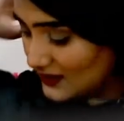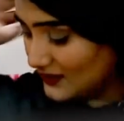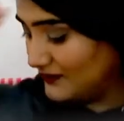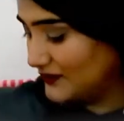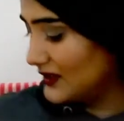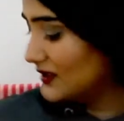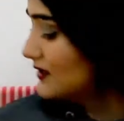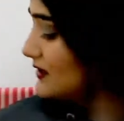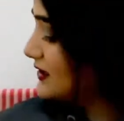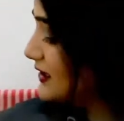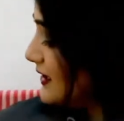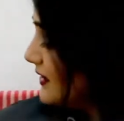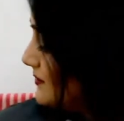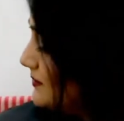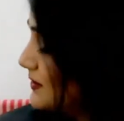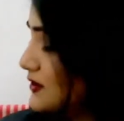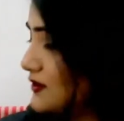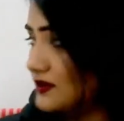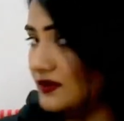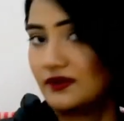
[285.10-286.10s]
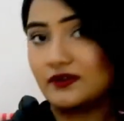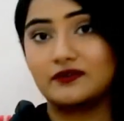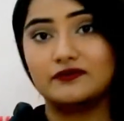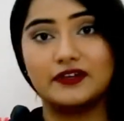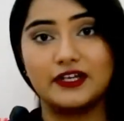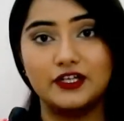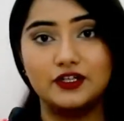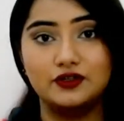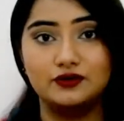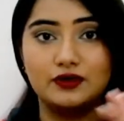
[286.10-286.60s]
a weird thing
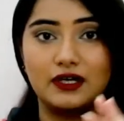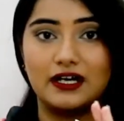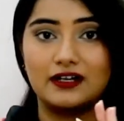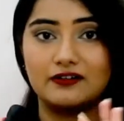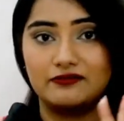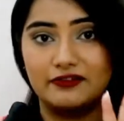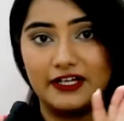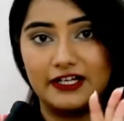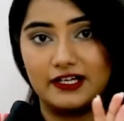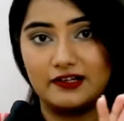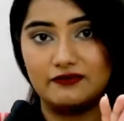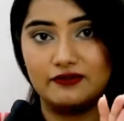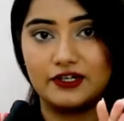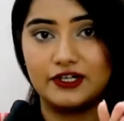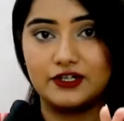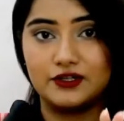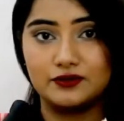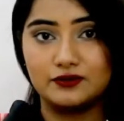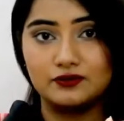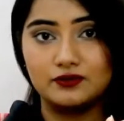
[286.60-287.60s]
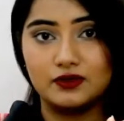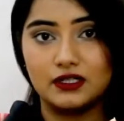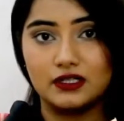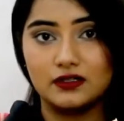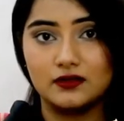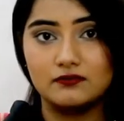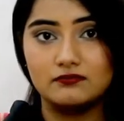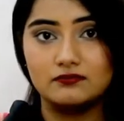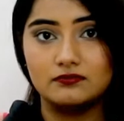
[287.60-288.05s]
because when you are waiting for it to